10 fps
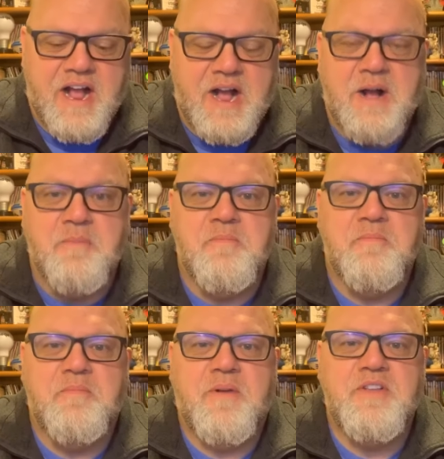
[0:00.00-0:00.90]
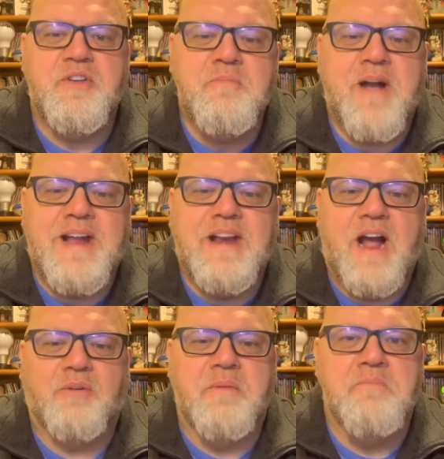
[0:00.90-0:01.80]
Um, you might
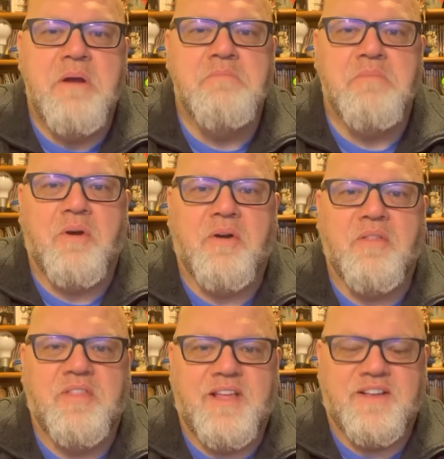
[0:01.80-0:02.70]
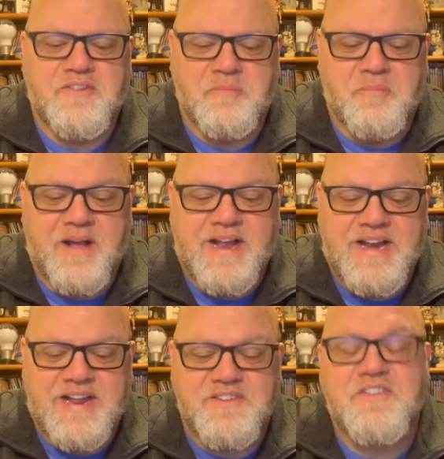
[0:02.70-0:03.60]
not remember this, but
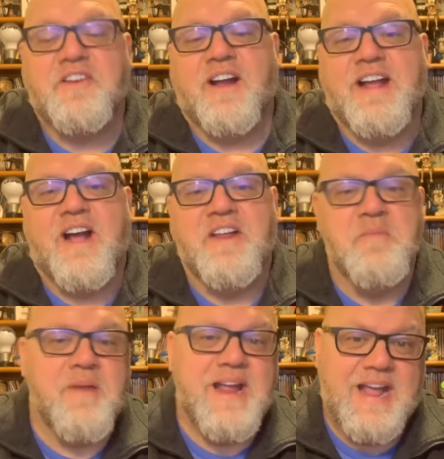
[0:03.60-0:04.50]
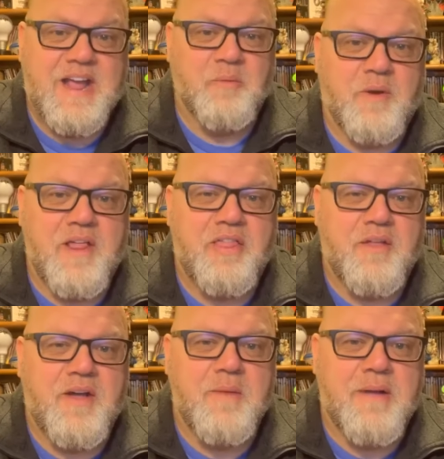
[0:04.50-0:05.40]
it stuck out in my head
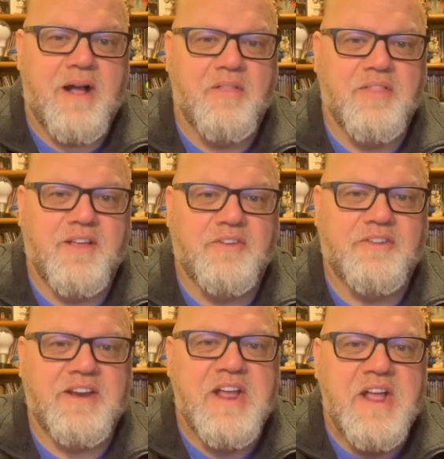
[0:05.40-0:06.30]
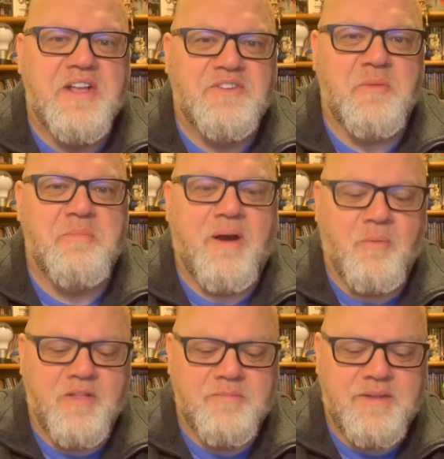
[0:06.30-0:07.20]
thought about this, and so bear
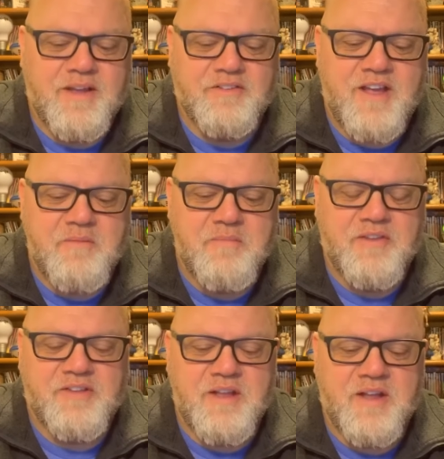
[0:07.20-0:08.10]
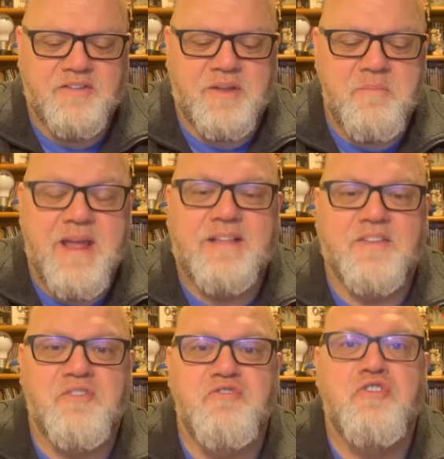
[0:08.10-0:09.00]
with me as I as I as I make
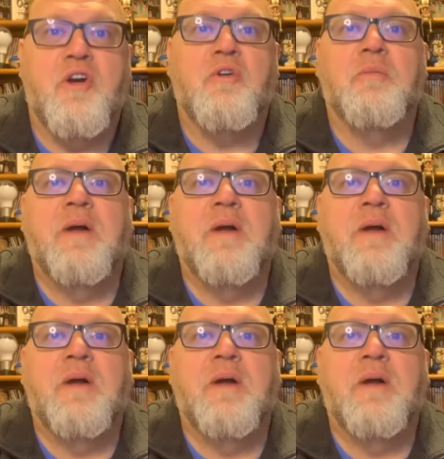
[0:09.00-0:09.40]
this joke.